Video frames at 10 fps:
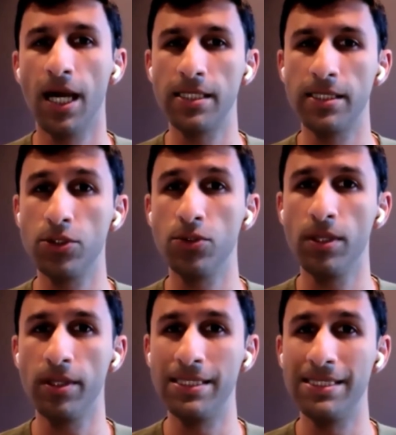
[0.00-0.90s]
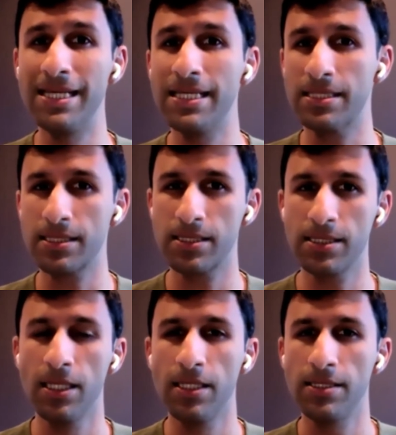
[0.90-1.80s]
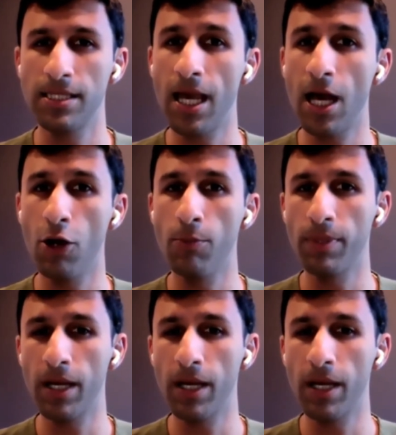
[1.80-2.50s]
to the discs to help